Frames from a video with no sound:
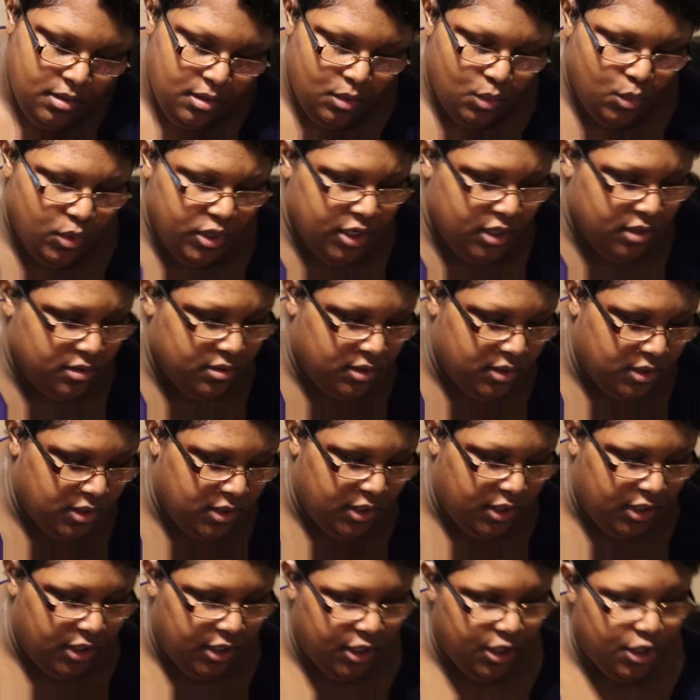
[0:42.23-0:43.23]
What else is
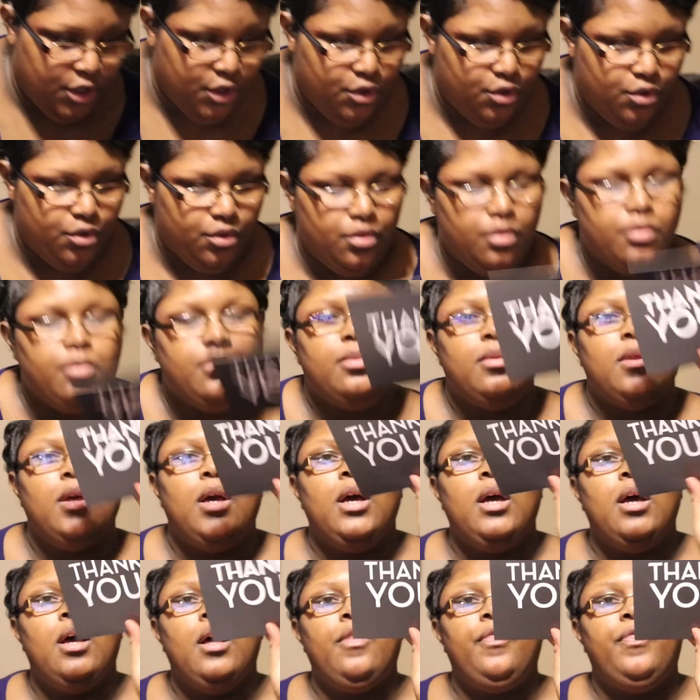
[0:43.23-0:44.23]
in here?
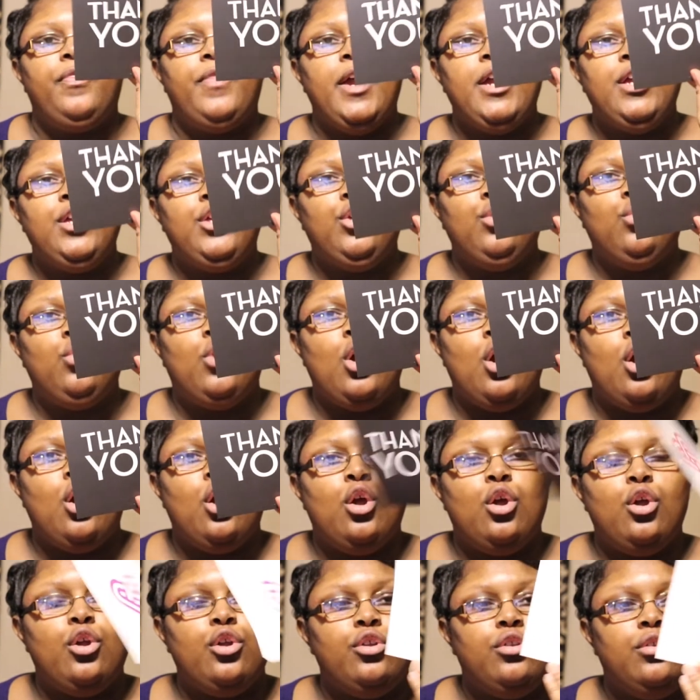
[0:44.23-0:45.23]
Thank you
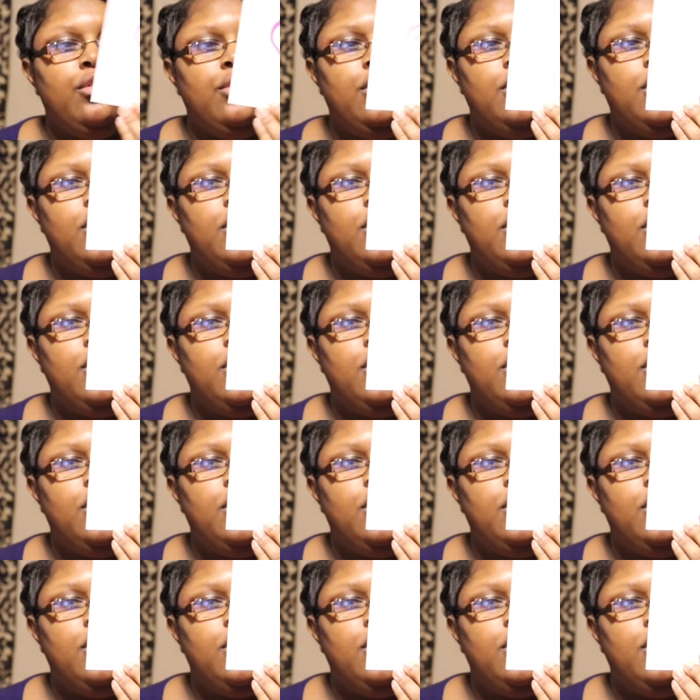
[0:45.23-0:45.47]
card.